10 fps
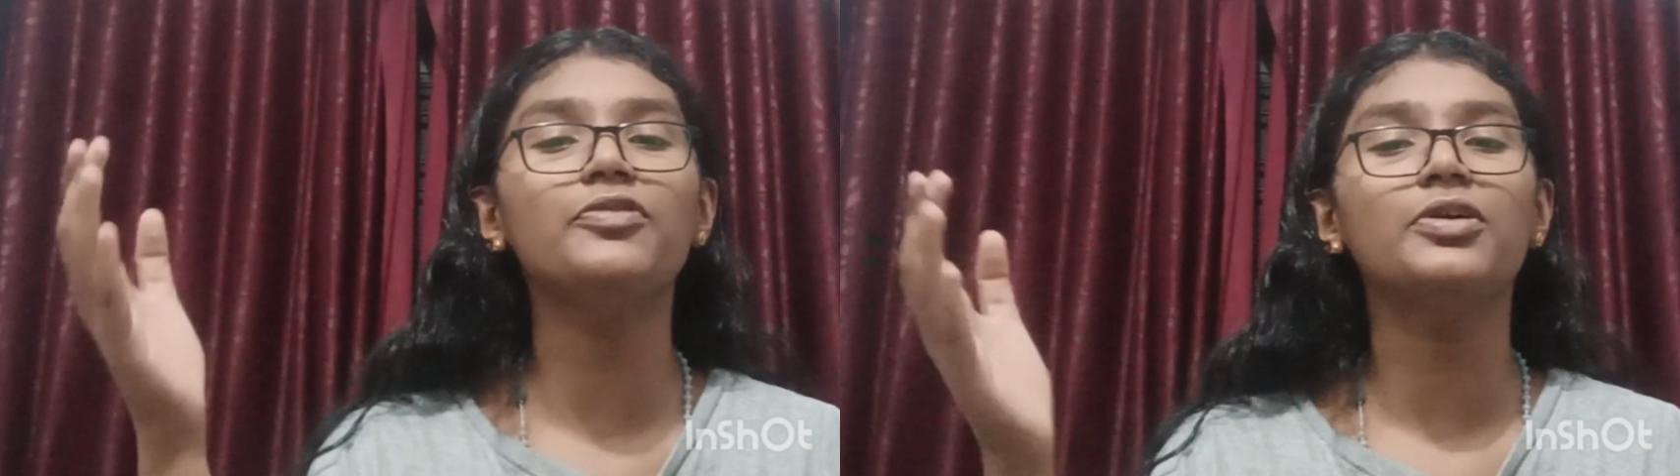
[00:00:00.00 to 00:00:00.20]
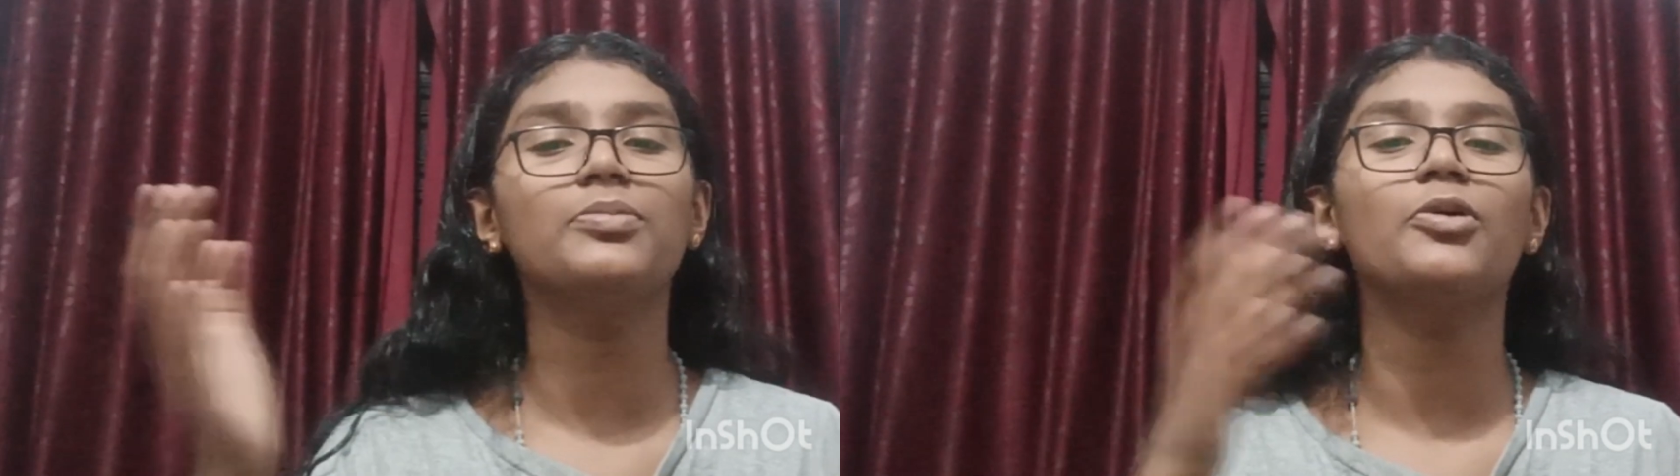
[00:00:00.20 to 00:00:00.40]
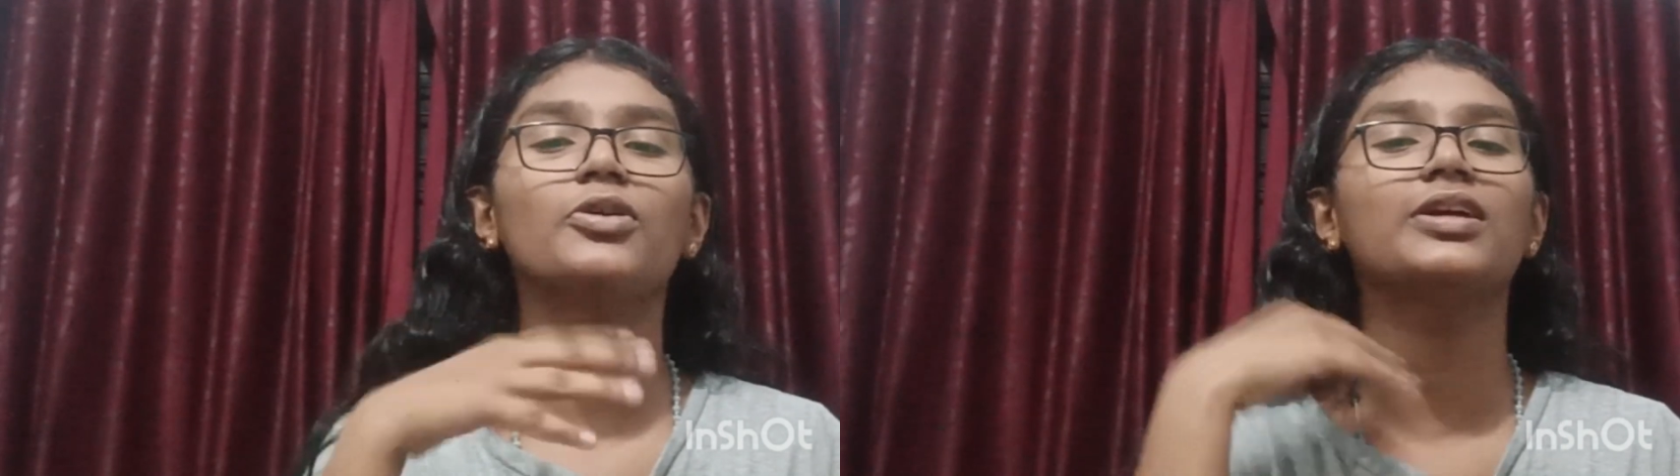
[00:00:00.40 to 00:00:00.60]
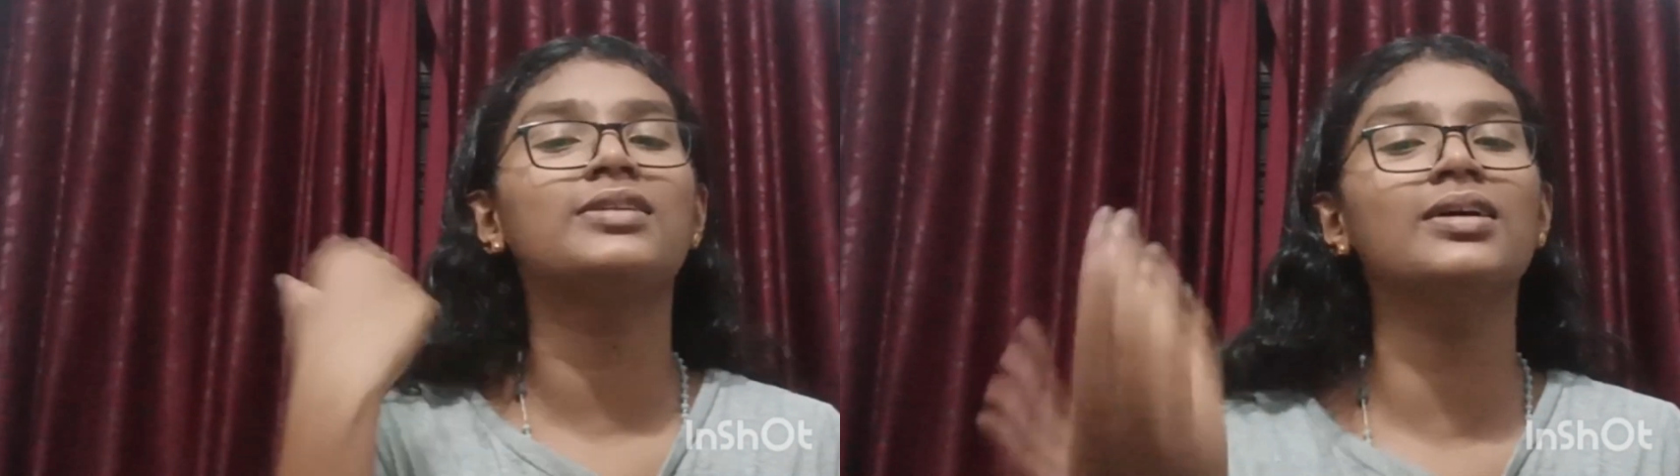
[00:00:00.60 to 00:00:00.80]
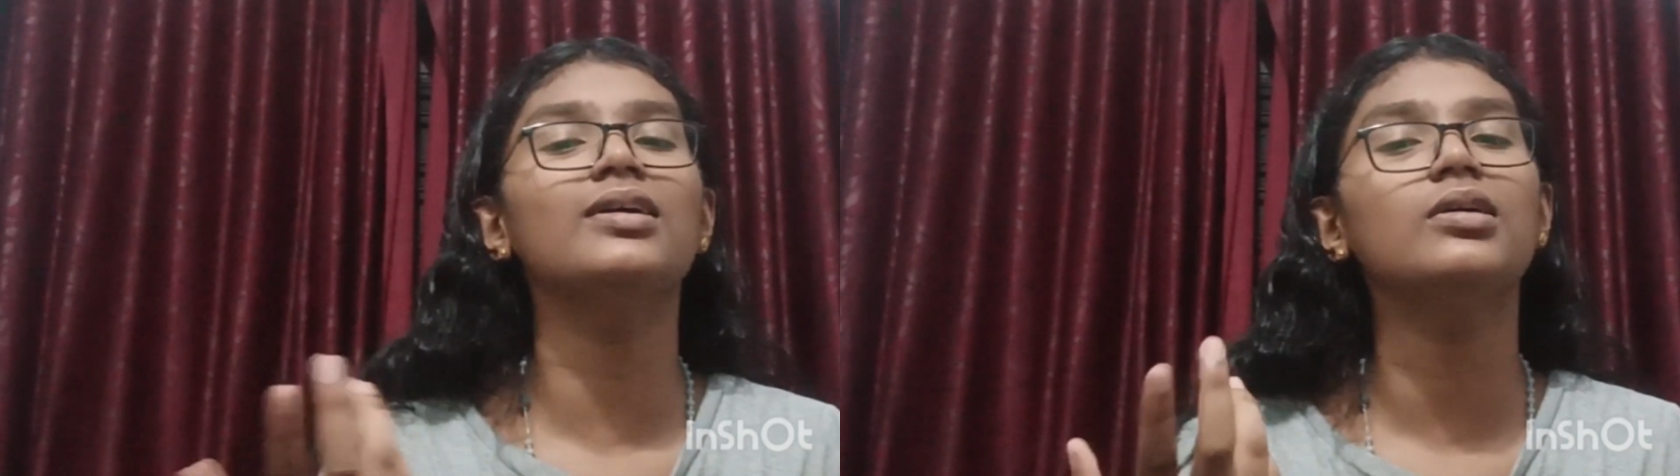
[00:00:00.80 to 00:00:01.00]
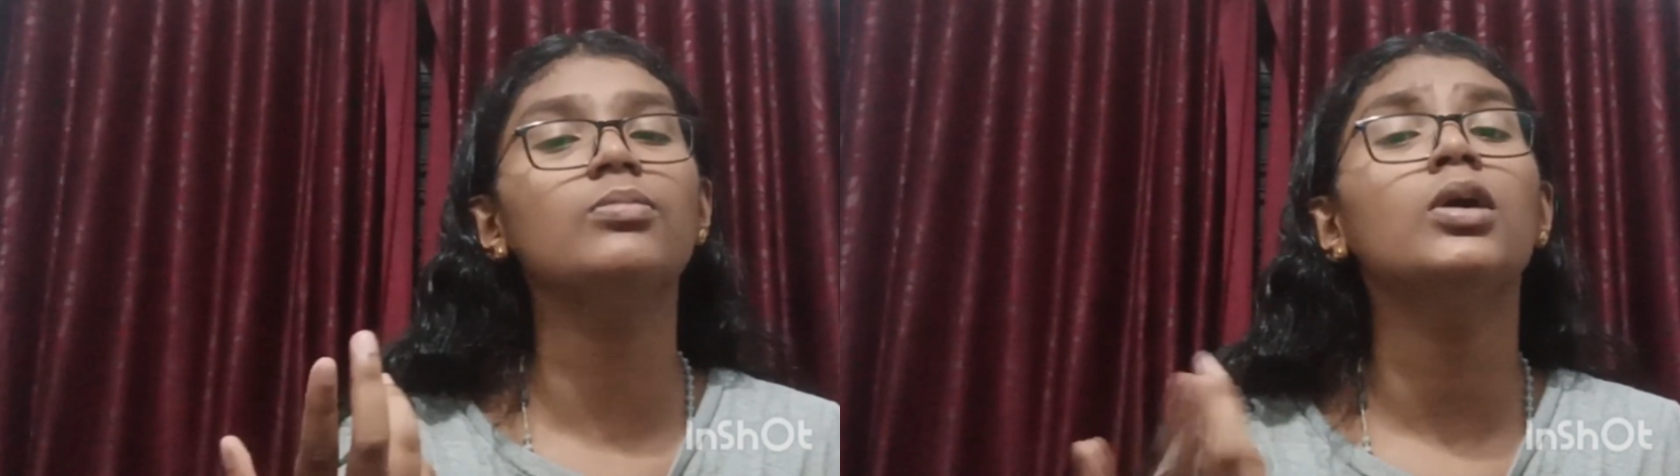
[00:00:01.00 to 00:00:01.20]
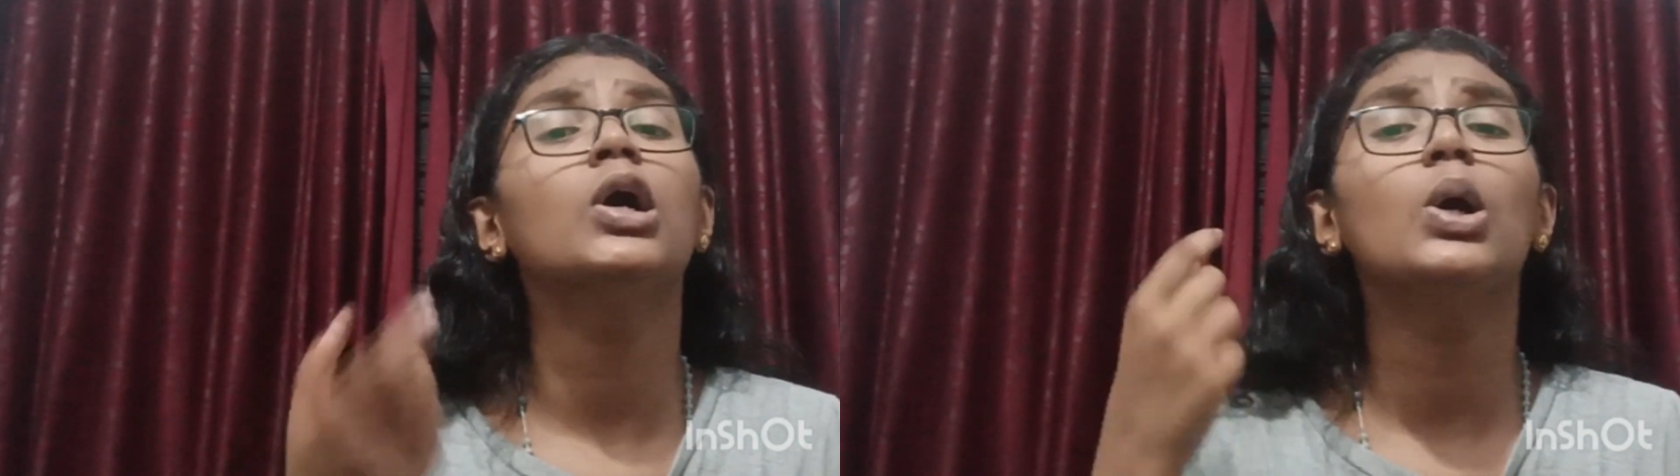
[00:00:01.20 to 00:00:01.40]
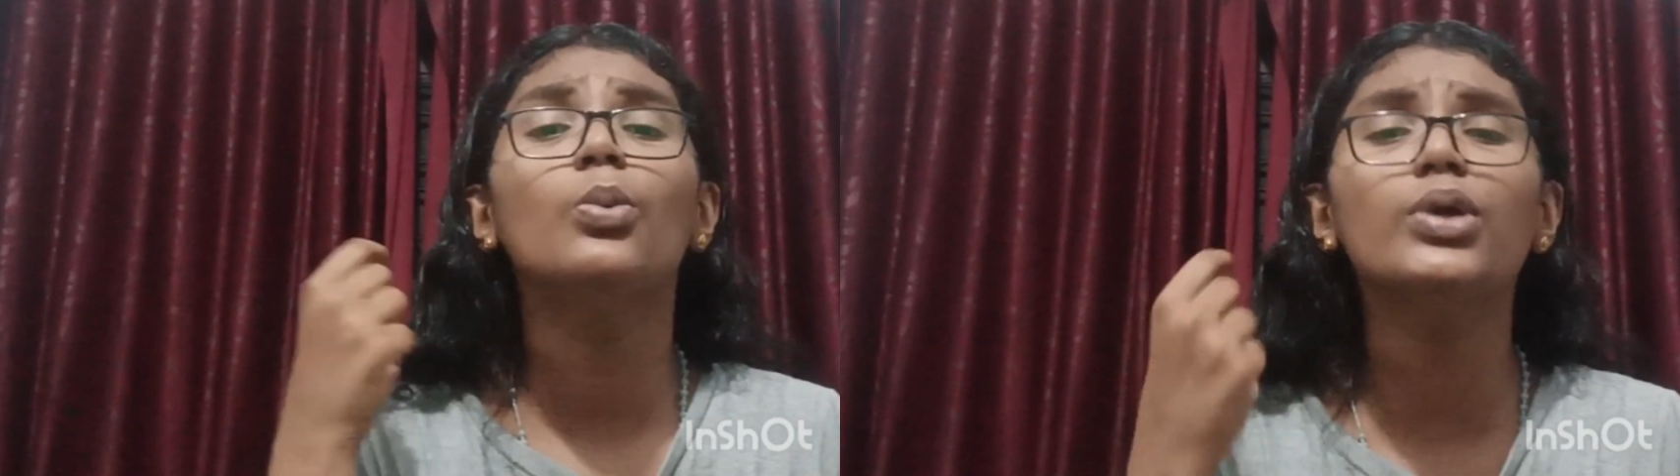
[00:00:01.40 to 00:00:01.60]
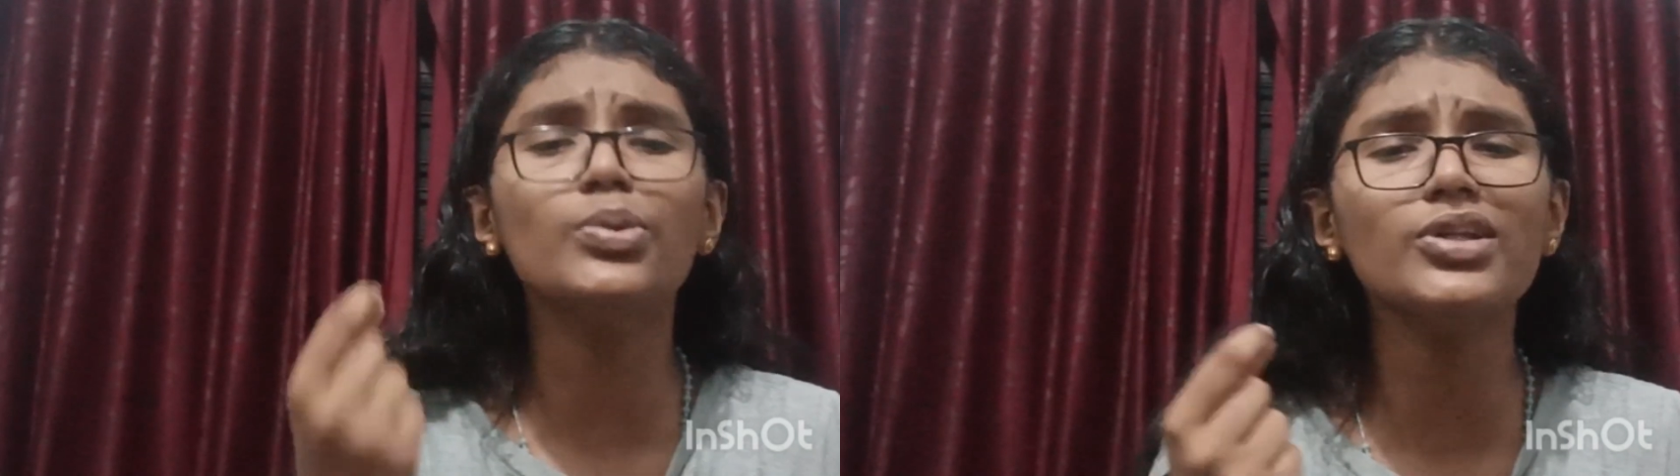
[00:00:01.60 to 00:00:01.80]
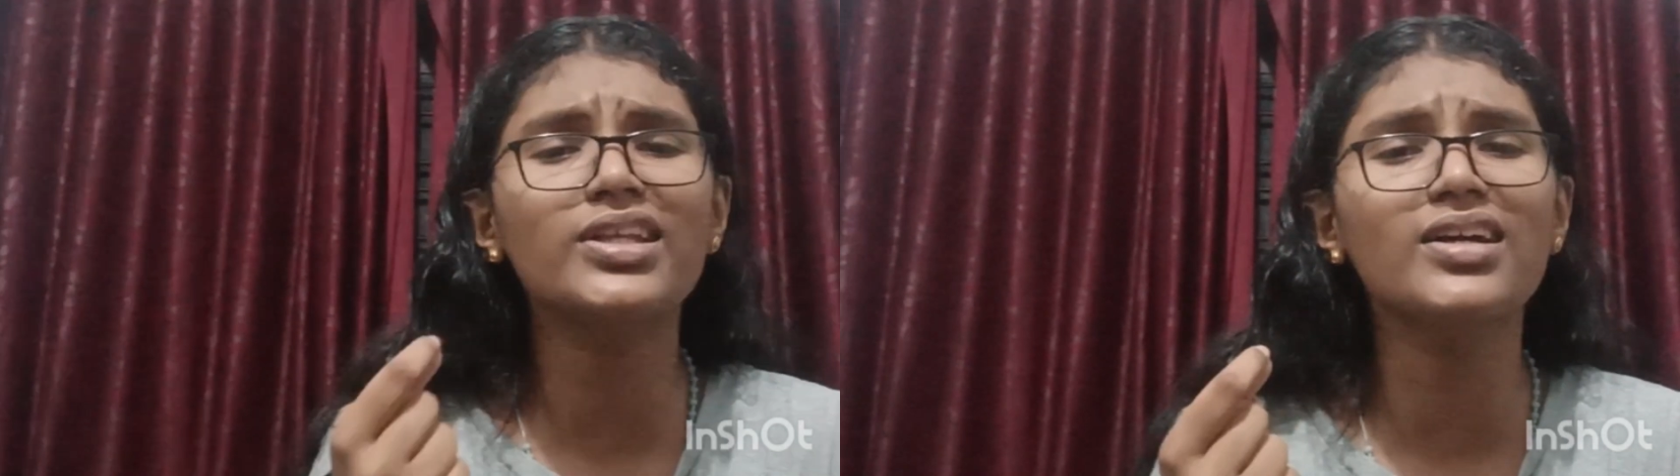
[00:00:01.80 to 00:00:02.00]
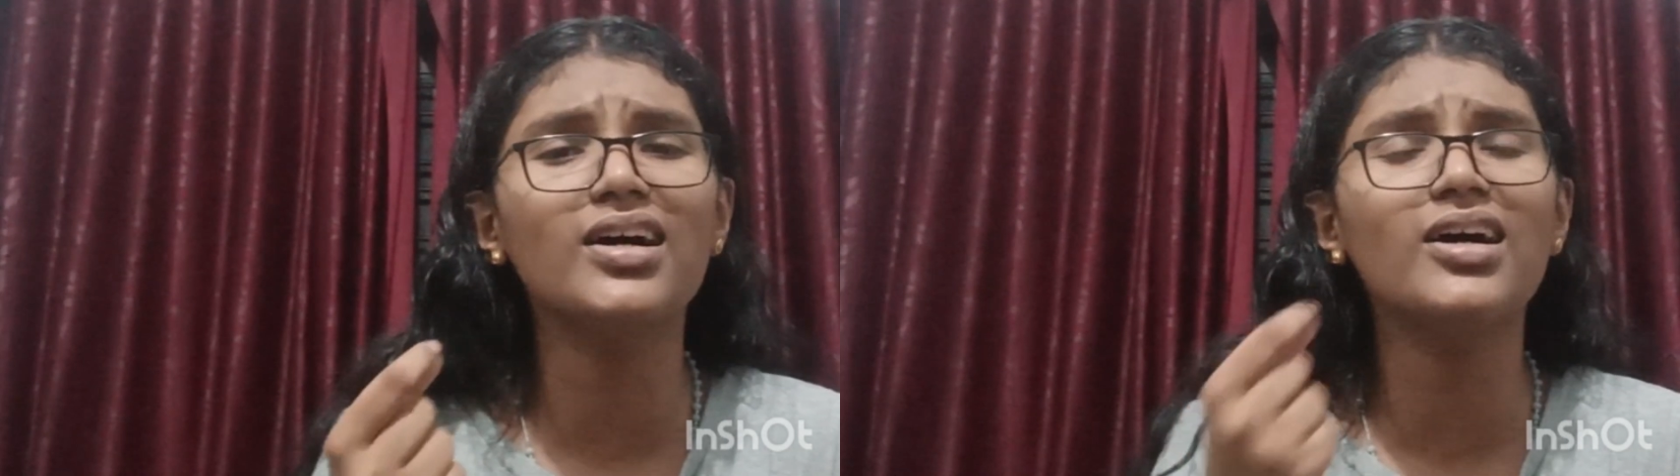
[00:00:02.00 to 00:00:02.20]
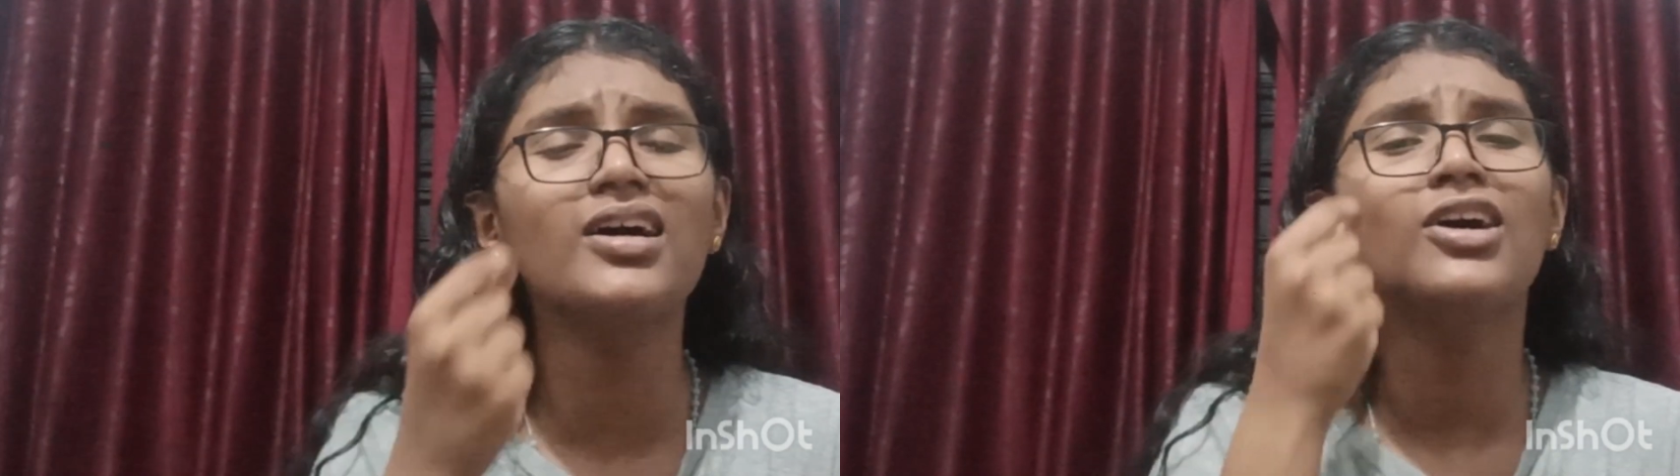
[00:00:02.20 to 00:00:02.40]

verb or the term we would hear